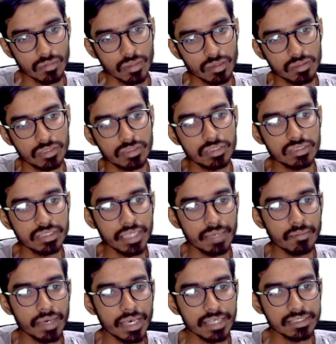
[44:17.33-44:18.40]
This is same
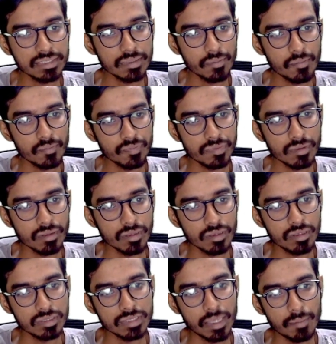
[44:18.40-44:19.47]
as
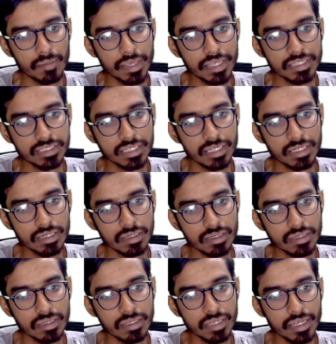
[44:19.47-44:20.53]
summation
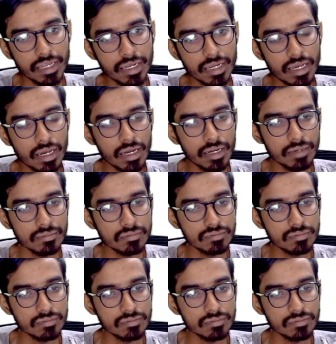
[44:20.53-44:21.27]
a dot